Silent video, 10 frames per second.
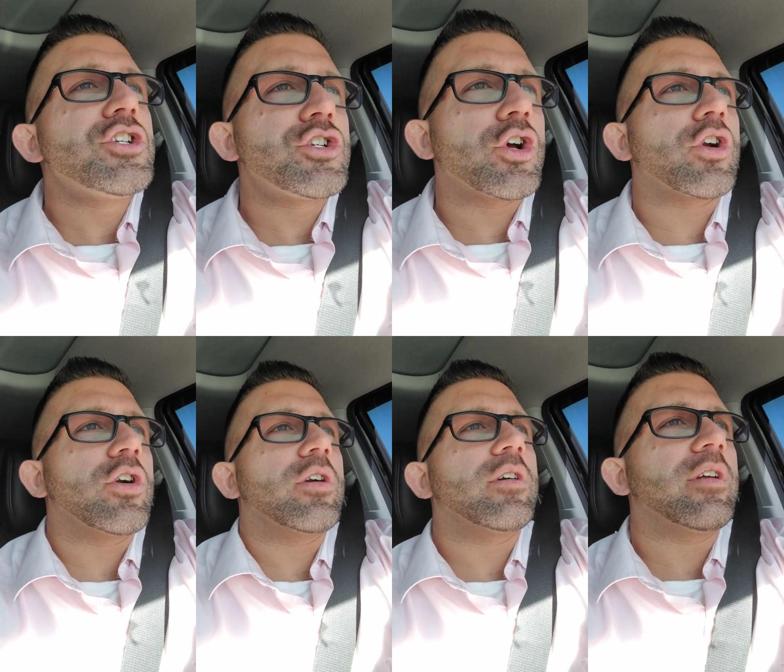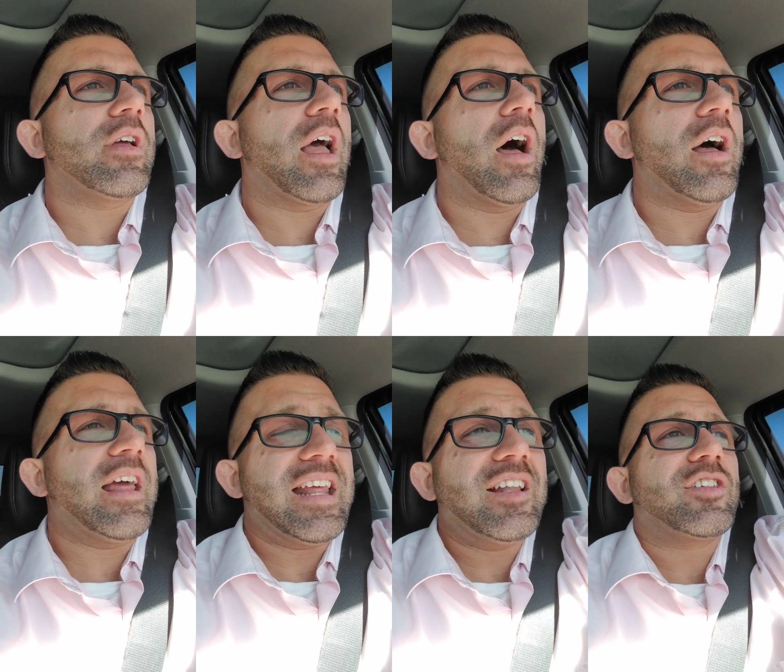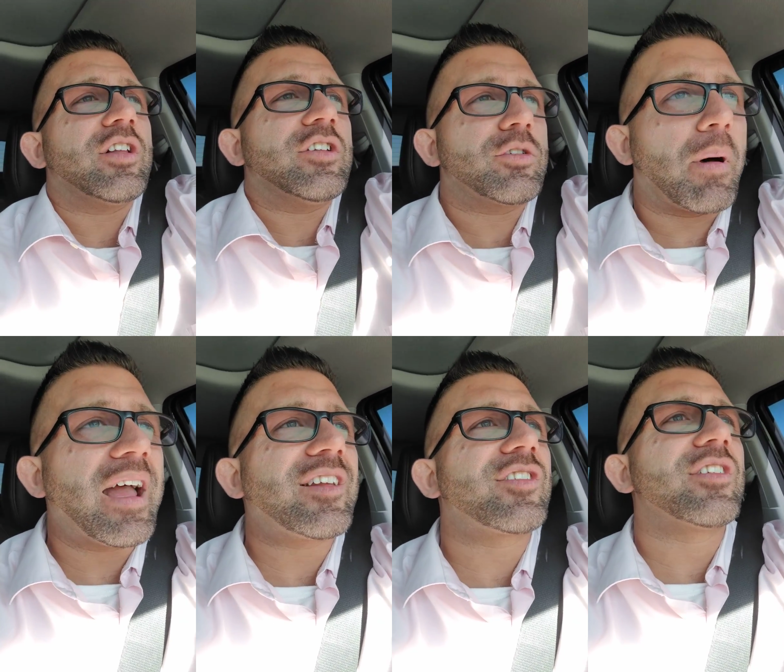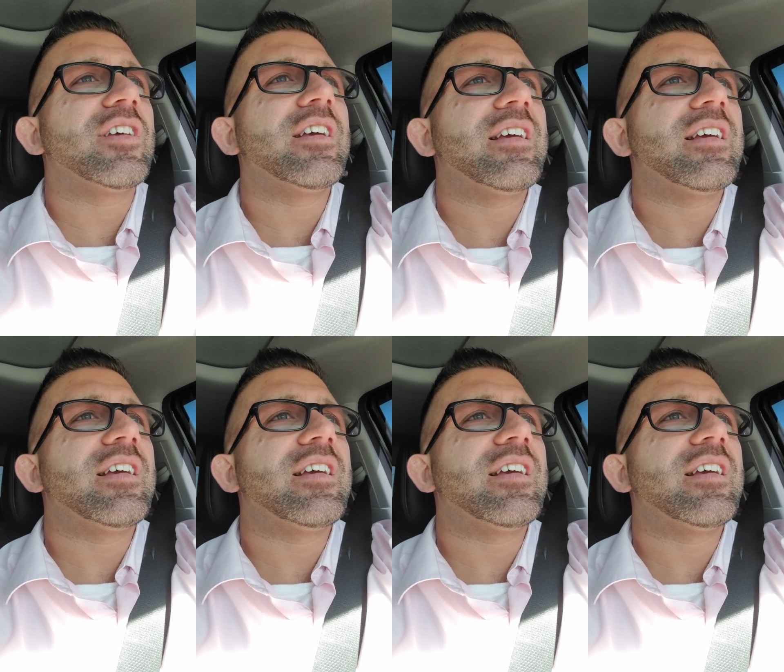sugar and insulin spikes